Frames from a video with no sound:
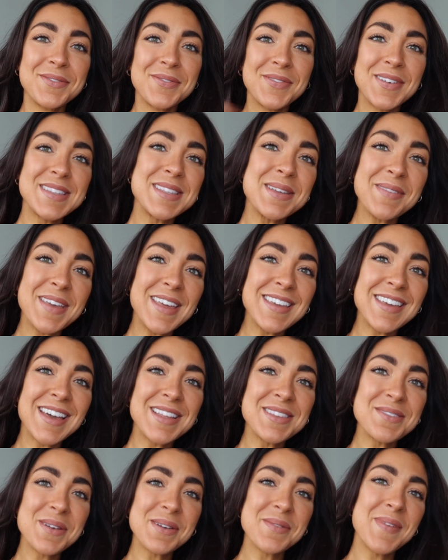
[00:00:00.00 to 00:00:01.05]
What's up, King
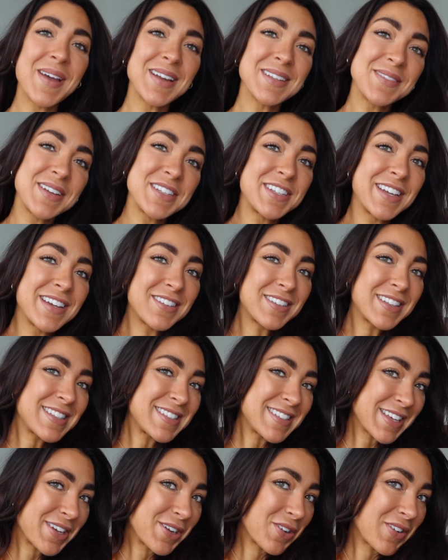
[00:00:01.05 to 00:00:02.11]
Cats? Welcome back to my channel.
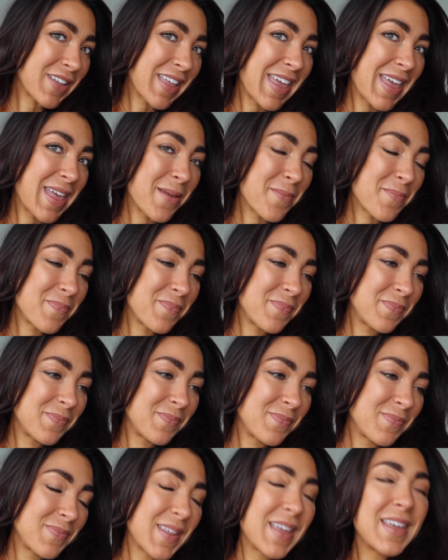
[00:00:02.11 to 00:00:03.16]
It's your girl
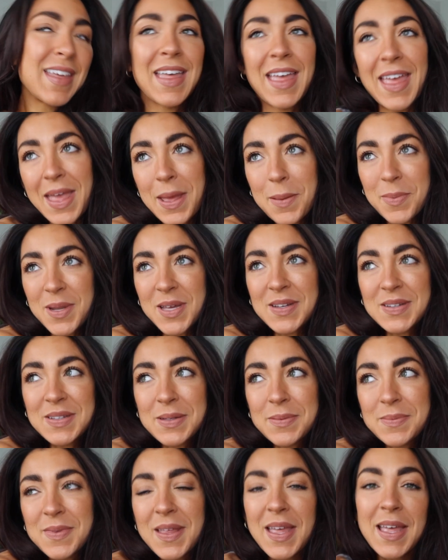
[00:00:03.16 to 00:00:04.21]
M Dunk,
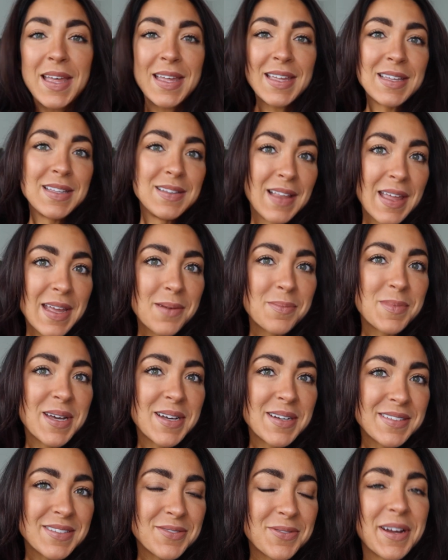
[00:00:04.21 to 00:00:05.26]
Glam
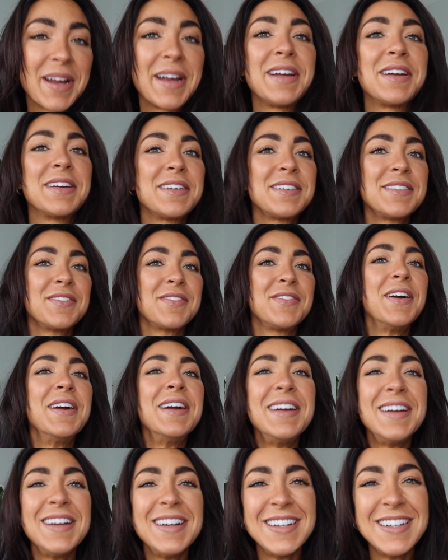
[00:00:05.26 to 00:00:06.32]
Dunk. We're here for,
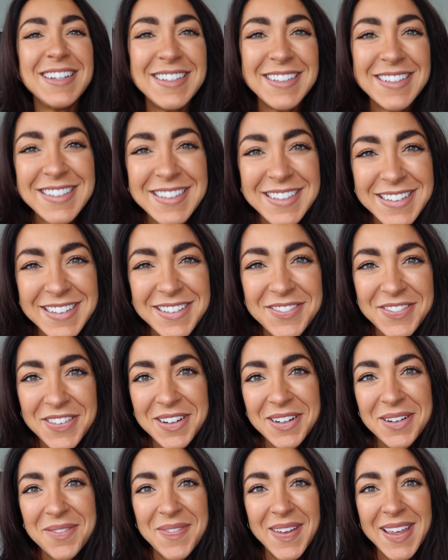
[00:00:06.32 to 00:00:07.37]

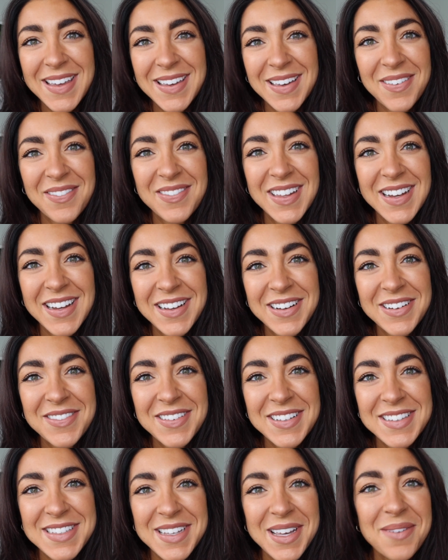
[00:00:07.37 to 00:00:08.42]
a makeup video.
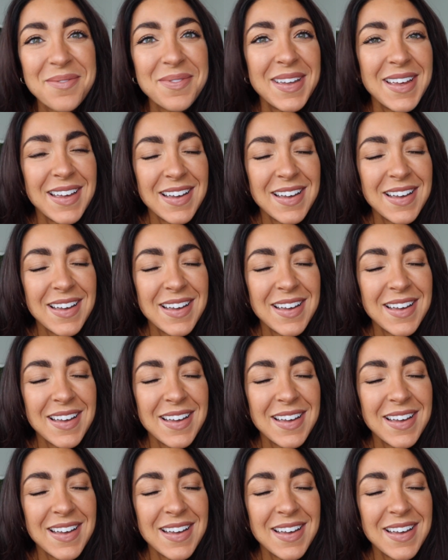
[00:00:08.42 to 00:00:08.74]
What's up?